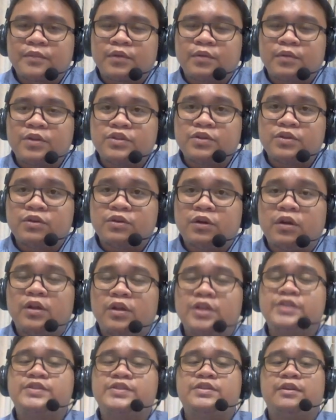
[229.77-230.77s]
which
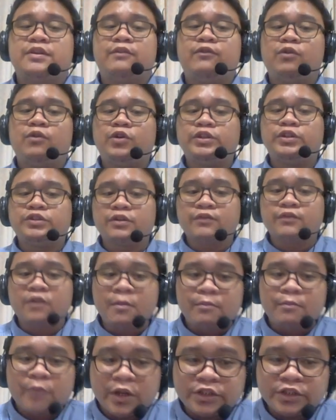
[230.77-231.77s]
is the force of
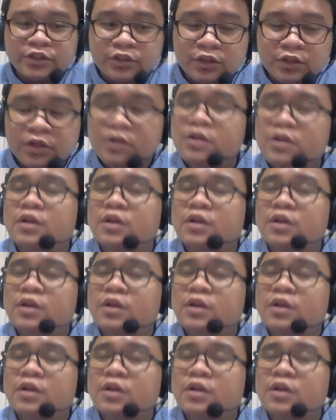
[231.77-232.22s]
compression